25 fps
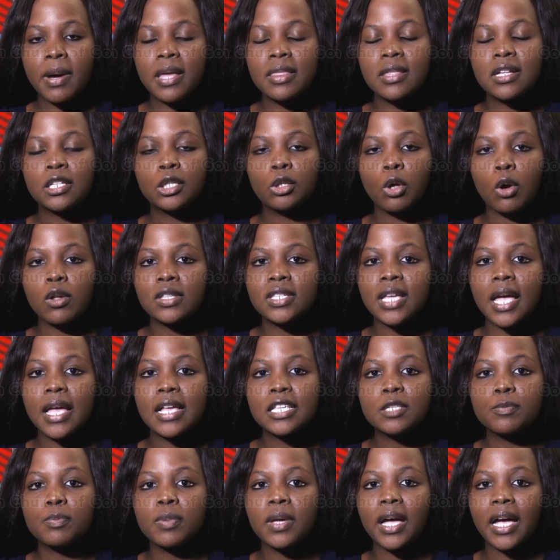by the Dr.
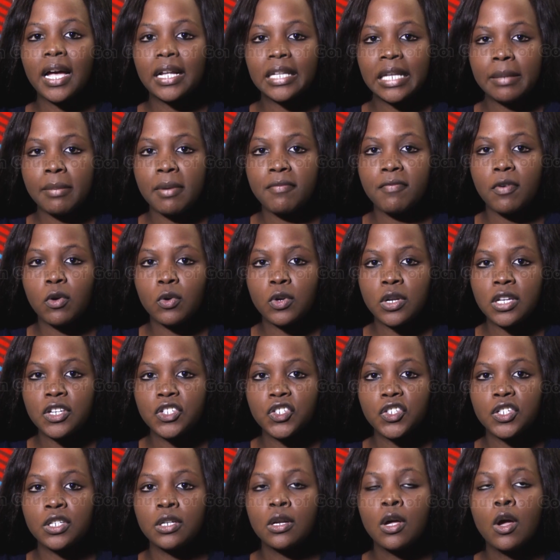SB Khatebe
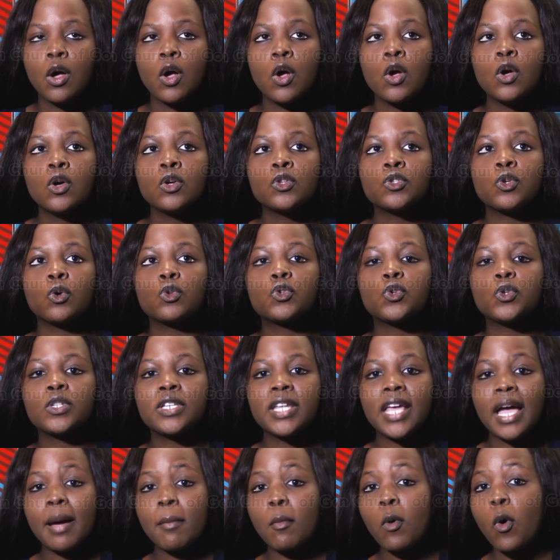Foundation. So
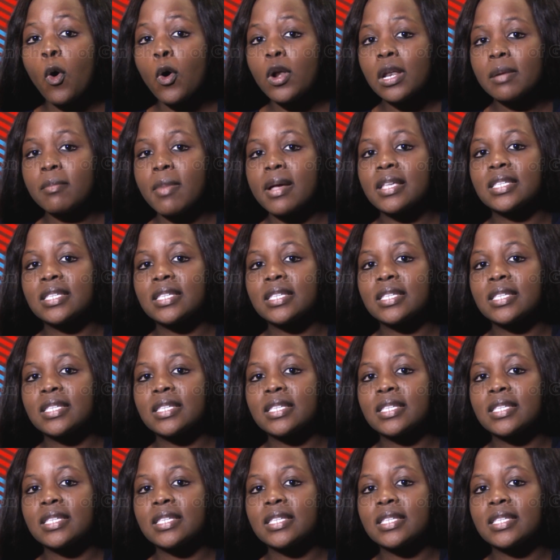today I'm calling